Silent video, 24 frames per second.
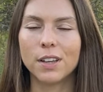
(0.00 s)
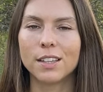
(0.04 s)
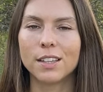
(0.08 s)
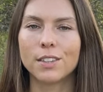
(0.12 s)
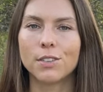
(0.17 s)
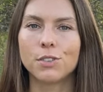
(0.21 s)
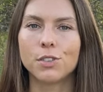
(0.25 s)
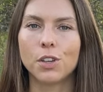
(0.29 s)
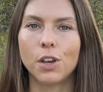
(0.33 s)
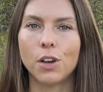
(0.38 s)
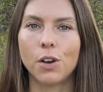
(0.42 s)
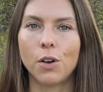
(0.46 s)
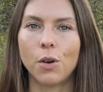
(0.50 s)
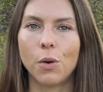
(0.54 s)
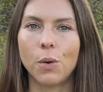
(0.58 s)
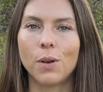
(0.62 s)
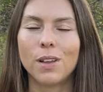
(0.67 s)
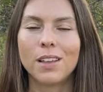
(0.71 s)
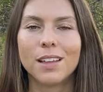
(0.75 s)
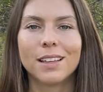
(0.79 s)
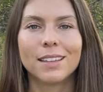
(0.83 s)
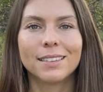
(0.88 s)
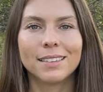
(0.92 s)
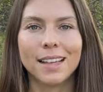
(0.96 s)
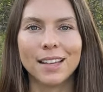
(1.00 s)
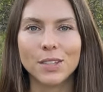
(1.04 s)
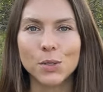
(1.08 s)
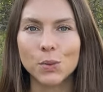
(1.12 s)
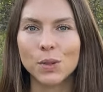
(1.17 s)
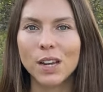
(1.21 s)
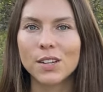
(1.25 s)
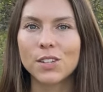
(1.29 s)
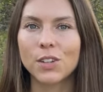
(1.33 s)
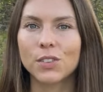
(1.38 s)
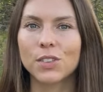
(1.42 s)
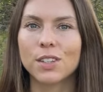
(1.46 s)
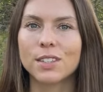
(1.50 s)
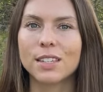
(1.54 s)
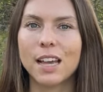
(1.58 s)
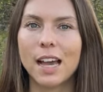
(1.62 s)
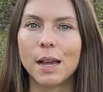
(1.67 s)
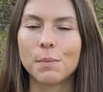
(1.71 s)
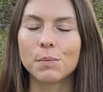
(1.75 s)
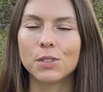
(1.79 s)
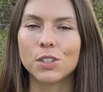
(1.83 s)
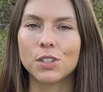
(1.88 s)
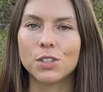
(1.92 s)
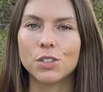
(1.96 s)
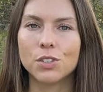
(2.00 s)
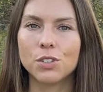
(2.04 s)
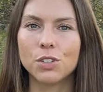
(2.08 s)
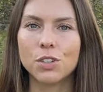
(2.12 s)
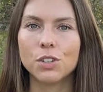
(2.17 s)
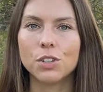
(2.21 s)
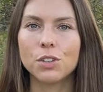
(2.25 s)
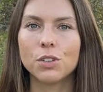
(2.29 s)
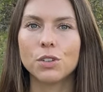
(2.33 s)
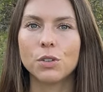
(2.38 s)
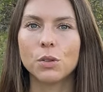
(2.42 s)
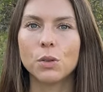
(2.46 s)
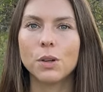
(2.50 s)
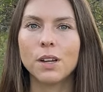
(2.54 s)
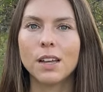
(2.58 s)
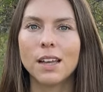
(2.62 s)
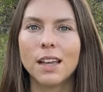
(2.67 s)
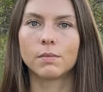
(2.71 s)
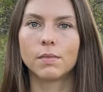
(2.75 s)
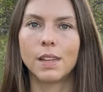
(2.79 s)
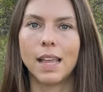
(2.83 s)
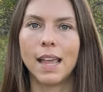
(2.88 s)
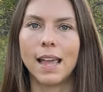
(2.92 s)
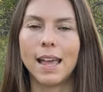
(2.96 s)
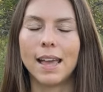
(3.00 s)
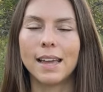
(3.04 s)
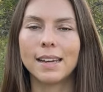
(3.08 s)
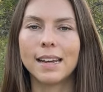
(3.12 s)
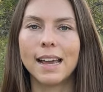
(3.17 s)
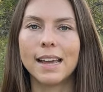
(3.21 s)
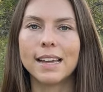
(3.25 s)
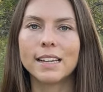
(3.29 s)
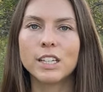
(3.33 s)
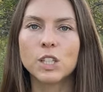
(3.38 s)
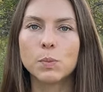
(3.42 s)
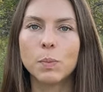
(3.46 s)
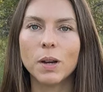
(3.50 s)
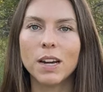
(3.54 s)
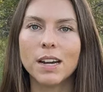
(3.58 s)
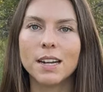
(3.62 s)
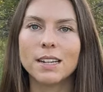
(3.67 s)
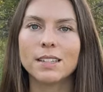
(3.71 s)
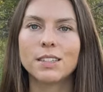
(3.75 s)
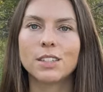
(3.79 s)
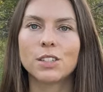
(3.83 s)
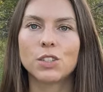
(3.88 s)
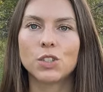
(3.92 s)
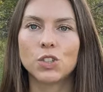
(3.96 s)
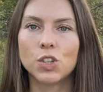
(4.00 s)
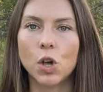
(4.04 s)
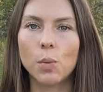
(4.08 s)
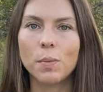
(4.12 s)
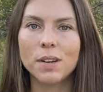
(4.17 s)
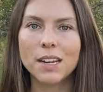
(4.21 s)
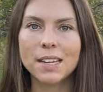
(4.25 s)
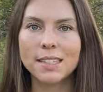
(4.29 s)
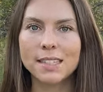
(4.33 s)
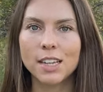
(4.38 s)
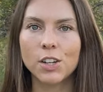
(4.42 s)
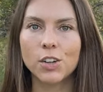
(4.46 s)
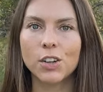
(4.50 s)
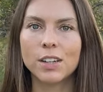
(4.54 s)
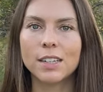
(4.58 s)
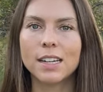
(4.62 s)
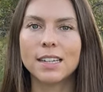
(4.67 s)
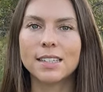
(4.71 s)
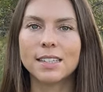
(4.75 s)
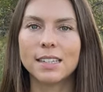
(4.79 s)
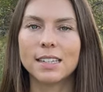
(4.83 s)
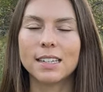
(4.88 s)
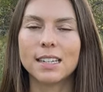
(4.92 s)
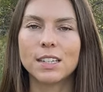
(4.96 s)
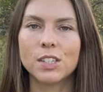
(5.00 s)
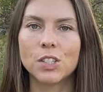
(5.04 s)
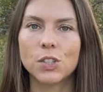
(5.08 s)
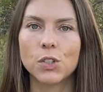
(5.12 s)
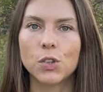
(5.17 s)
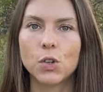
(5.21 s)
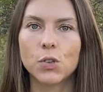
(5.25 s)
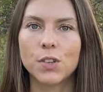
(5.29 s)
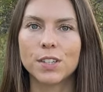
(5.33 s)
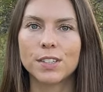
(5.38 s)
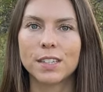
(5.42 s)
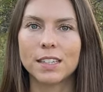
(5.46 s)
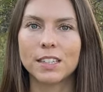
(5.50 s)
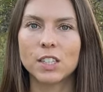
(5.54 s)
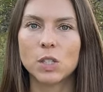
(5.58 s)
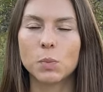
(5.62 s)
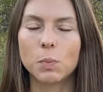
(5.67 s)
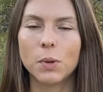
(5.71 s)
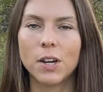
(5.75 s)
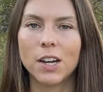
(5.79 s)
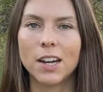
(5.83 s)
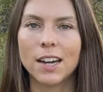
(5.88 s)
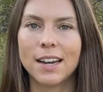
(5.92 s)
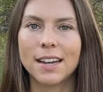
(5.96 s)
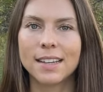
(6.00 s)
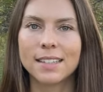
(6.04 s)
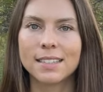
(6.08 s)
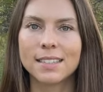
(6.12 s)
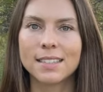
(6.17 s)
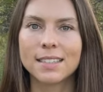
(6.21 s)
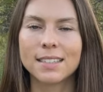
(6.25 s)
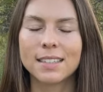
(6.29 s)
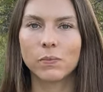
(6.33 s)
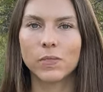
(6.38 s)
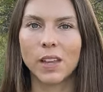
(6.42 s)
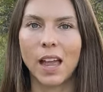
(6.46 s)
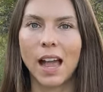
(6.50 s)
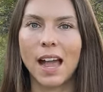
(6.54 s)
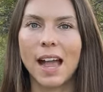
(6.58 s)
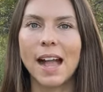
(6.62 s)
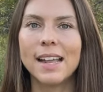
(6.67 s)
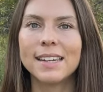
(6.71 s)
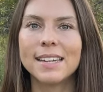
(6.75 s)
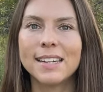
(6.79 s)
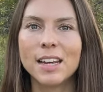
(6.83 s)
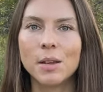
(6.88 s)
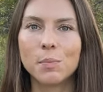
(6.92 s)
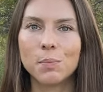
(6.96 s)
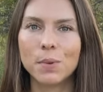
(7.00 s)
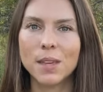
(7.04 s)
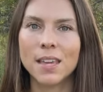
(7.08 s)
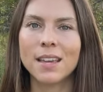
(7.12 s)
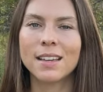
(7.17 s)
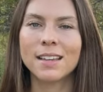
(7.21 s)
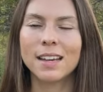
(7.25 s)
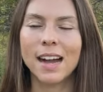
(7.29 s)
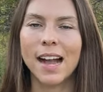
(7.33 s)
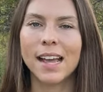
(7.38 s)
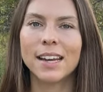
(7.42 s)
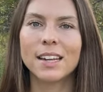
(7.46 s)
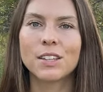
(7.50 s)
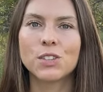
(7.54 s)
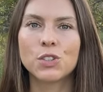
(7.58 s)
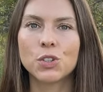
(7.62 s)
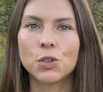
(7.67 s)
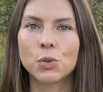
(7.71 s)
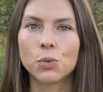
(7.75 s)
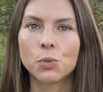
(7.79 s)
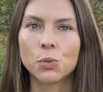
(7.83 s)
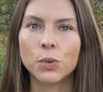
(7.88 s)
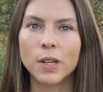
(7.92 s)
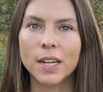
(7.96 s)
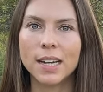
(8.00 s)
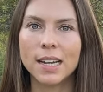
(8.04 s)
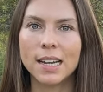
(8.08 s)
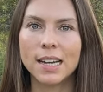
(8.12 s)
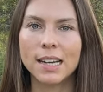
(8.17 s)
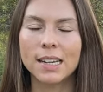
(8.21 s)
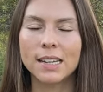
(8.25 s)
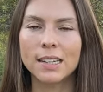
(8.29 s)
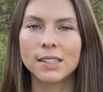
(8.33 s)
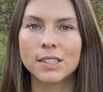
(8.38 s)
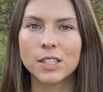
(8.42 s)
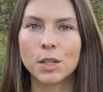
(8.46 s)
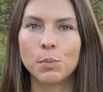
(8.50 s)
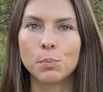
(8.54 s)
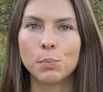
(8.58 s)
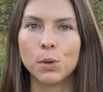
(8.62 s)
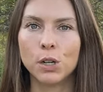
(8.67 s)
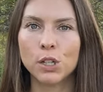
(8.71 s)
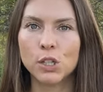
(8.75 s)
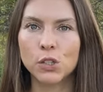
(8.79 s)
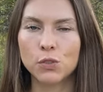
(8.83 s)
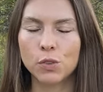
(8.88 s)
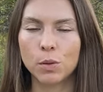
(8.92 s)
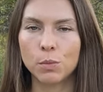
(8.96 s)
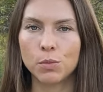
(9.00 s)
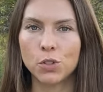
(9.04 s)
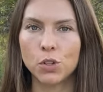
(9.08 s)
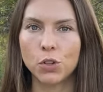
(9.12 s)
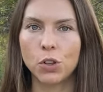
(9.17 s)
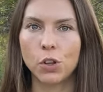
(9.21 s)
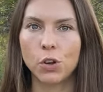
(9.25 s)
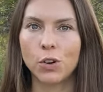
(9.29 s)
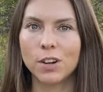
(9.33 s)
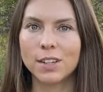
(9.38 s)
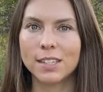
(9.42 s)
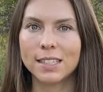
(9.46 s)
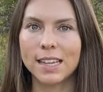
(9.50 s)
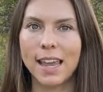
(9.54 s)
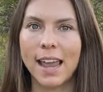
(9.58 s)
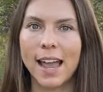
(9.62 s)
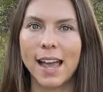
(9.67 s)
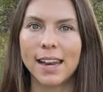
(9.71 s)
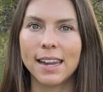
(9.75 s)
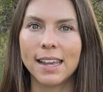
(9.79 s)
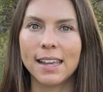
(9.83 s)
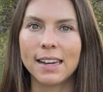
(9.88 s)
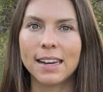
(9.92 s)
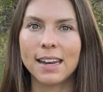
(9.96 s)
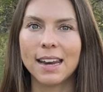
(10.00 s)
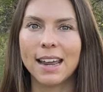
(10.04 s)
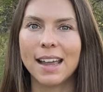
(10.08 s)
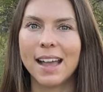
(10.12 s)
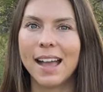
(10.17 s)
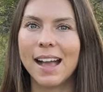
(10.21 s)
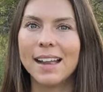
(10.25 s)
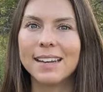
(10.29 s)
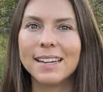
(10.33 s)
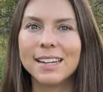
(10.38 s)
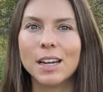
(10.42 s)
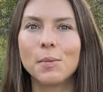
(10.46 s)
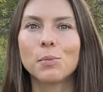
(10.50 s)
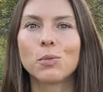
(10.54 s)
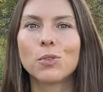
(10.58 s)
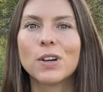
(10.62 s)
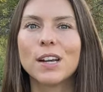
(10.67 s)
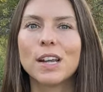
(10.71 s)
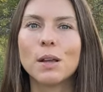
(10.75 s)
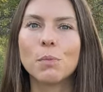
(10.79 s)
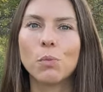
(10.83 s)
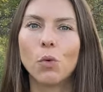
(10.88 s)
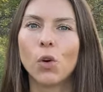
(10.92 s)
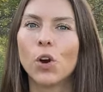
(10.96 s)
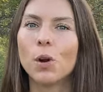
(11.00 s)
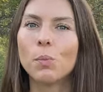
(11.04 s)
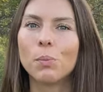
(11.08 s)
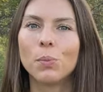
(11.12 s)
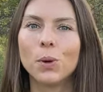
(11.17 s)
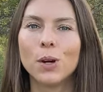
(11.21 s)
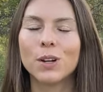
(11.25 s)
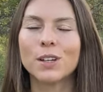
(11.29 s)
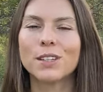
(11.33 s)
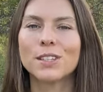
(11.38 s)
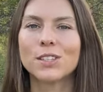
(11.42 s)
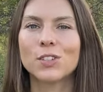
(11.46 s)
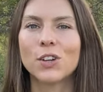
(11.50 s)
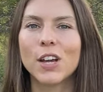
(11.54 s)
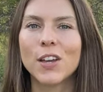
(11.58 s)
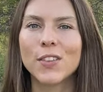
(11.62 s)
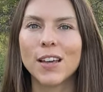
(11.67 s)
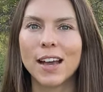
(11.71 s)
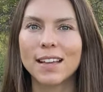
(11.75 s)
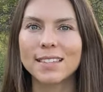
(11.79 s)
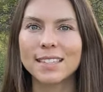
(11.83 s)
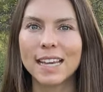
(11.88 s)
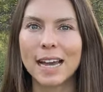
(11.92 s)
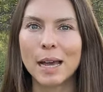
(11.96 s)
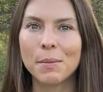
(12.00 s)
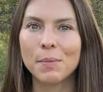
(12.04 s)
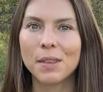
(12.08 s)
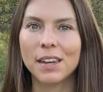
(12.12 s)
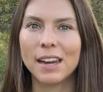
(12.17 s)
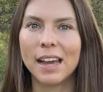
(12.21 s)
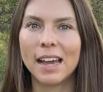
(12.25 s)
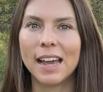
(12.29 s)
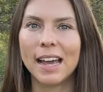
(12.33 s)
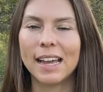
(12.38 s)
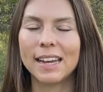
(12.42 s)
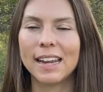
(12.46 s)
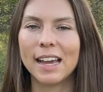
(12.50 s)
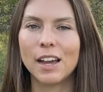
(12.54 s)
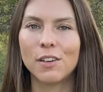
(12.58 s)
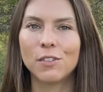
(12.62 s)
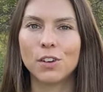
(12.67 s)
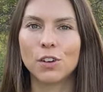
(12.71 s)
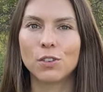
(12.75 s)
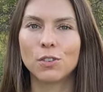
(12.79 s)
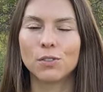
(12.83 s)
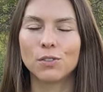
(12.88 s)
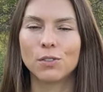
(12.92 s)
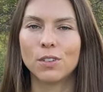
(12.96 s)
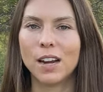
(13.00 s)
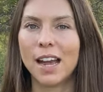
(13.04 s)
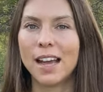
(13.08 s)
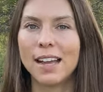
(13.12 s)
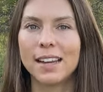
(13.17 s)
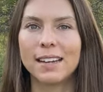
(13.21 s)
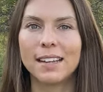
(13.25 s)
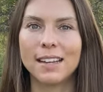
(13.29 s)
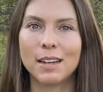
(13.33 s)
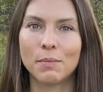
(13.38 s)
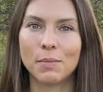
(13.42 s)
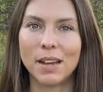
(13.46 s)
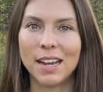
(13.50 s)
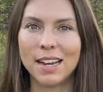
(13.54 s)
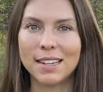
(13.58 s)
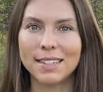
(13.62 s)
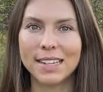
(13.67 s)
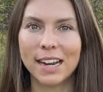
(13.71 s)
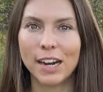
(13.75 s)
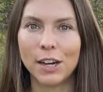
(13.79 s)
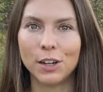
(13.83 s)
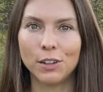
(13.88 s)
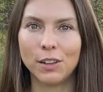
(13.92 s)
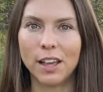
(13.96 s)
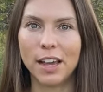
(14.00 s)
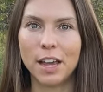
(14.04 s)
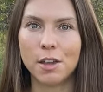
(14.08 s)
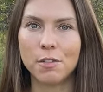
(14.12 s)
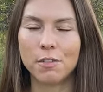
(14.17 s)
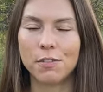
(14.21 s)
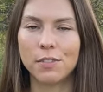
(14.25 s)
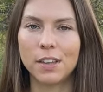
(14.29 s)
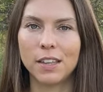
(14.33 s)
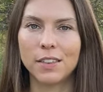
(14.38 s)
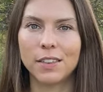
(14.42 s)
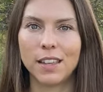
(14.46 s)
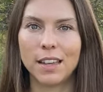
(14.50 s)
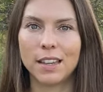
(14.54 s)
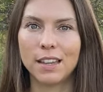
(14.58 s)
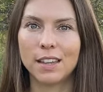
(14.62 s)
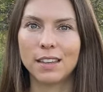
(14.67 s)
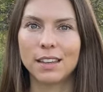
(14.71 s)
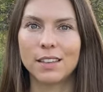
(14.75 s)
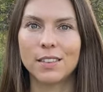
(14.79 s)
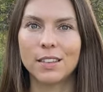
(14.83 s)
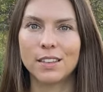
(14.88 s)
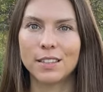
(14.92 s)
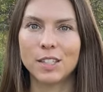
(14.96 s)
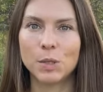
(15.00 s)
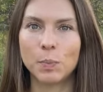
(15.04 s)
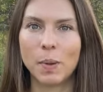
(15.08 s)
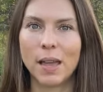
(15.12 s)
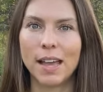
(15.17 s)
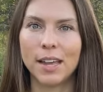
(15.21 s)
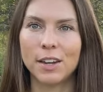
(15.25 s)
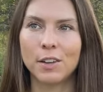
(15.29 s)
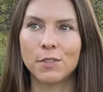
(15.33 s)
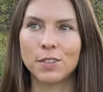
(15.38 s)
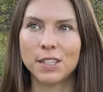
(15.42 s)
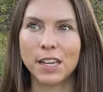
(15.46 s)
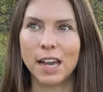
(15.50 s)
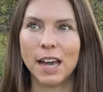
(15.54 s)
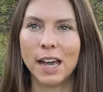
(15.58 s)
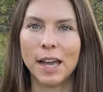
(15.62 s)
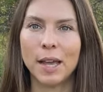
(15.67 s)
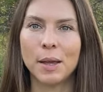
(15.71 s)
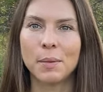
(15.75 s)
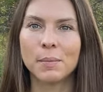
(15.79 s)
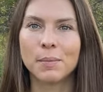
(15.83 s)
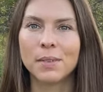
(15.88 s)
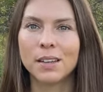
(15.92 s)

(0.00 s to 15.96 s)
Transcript: And so that's what I took the time to do. And I experienced so many synchronicities through this experience. I ended up being guided to read some books from Dolores Cannon, and I ended up reading more books during that time than I had ever read in my entire life in like the span of time.